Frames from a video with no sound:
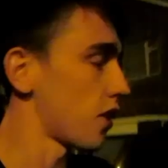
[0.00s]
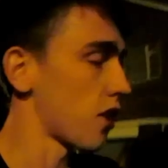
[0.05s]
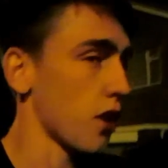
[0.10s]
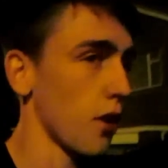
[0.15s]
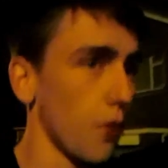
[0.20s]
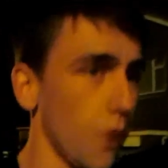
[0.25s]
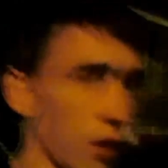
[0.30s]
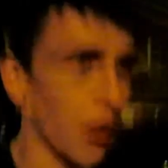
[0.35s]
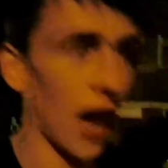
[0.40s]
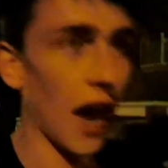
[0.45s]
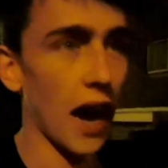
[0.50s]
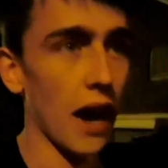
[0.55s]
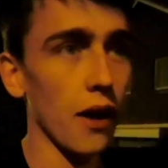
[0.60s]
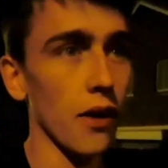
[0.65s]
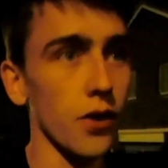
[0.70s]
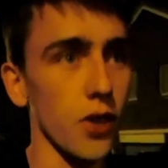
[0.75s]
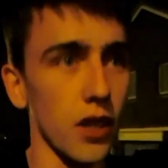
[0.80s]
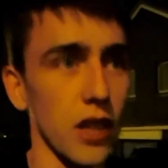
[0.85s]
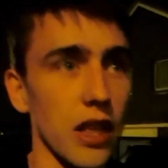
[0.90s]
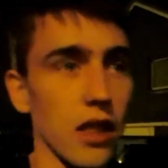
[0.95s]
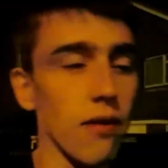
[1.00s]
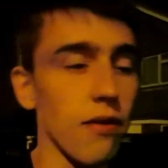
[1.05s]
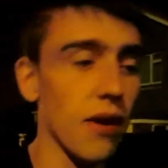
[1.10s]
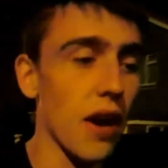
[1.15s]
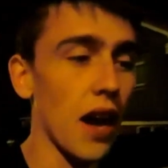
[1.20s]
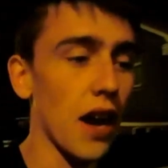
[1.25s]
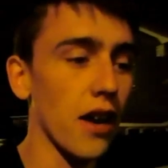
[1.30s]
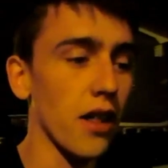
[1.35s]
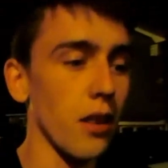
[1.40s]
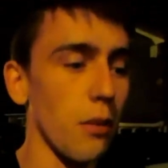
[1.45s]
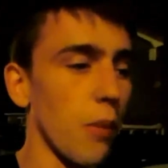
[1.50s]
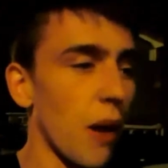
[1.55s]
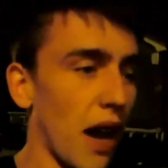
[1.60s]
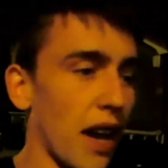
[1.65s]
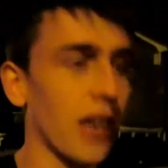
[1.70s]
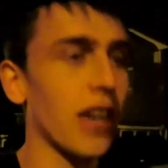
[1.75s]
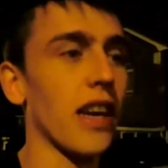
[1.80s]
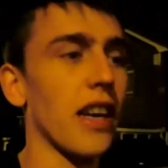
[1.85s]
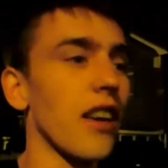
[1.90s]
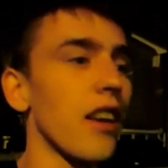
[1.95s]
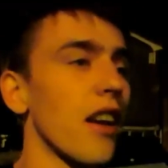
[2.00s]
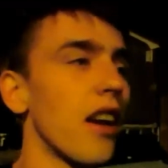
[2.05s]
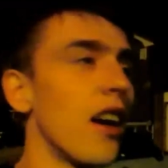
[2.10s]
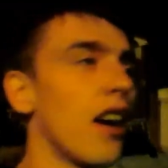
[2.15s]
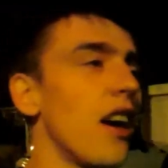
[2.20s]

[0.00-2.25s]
stuff with the house and then the van and the packing.